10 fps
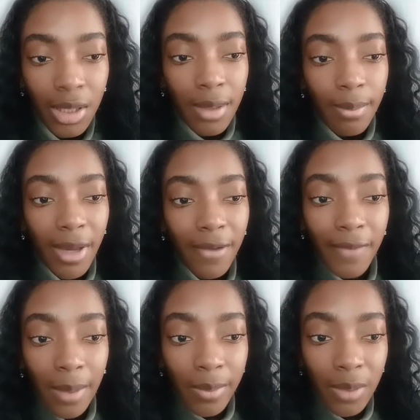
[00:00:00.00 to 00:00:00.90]
My
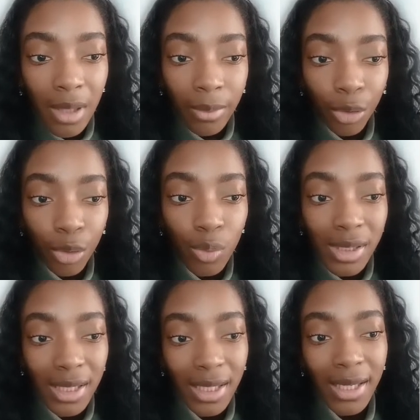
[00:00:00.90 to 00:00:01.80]
family member who was
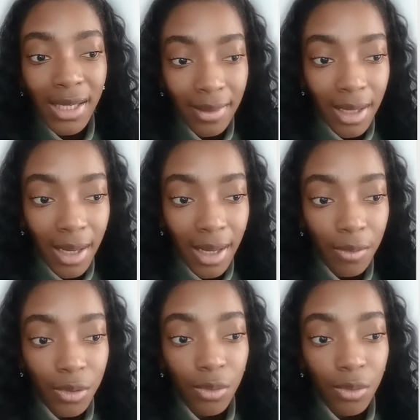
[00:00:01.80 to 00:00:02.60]
in the house